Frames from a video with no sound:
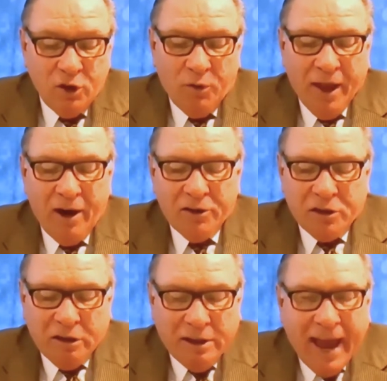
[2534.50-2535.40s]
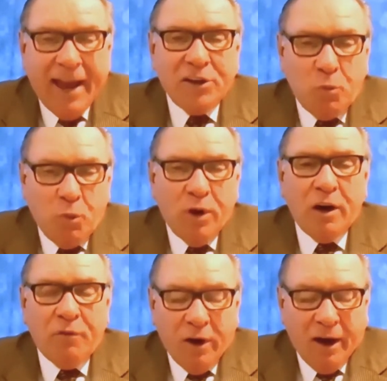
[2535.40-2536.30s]
So there is class
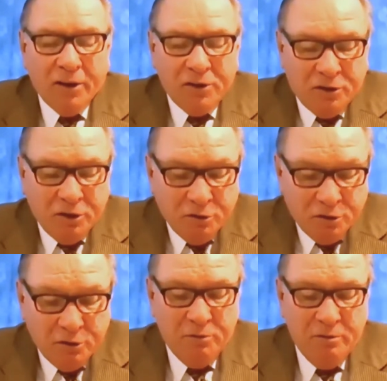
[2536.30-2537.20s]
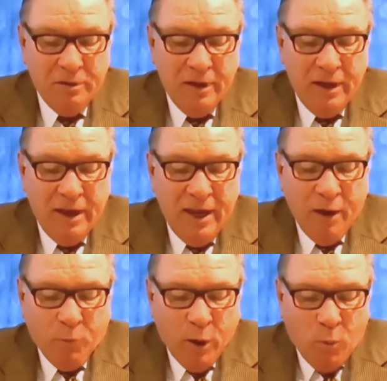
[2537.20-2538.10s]
work for us to do
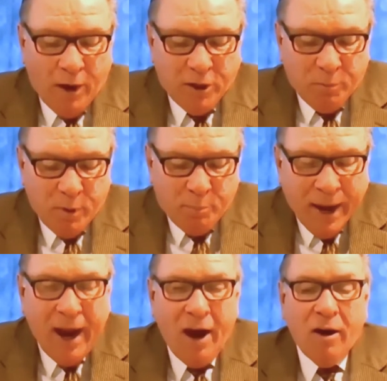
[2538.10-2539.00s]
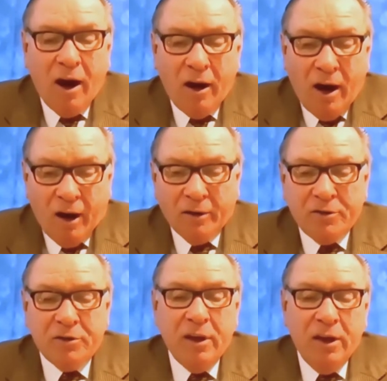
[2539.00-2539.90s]
if we want to prepare our
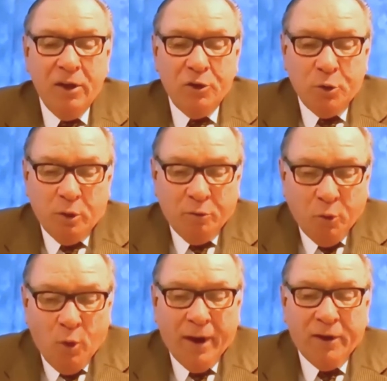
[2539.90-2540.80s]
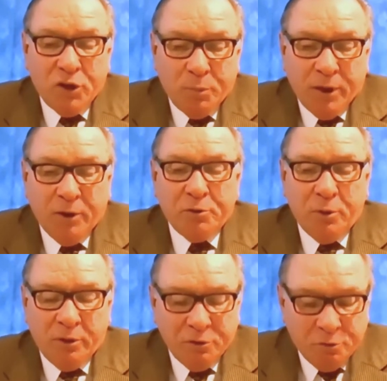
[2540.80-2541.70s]
hearts to avoid
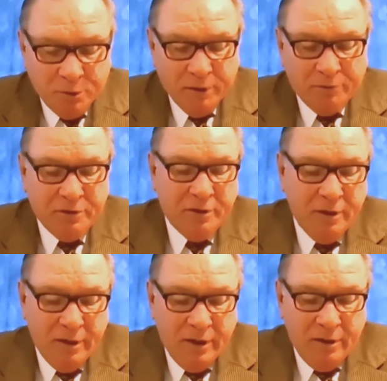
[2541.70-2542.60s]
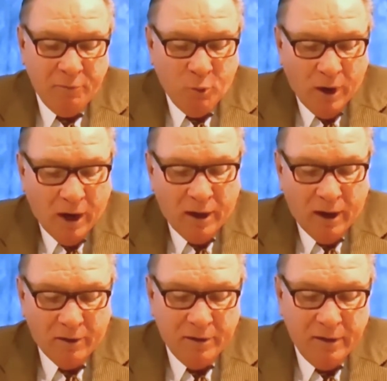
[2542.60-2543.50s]
spiritual drift for our
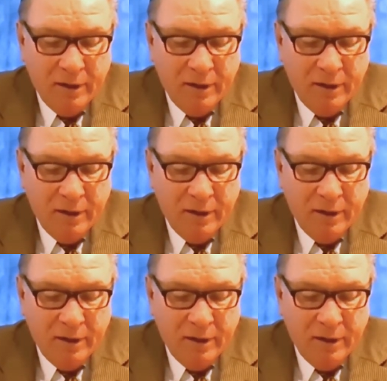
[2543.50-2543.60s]
heart.